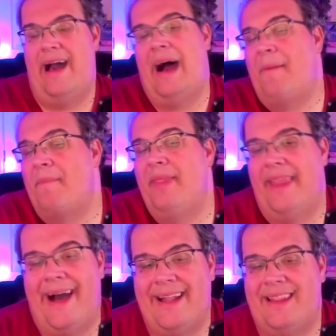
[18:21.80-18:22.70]
I'm
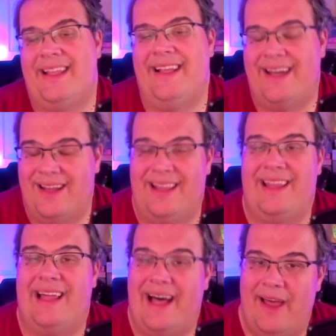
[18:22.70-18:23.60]
not gonna
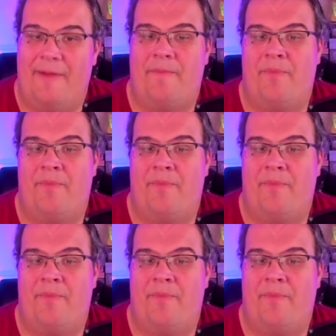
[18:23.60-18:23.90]
lie,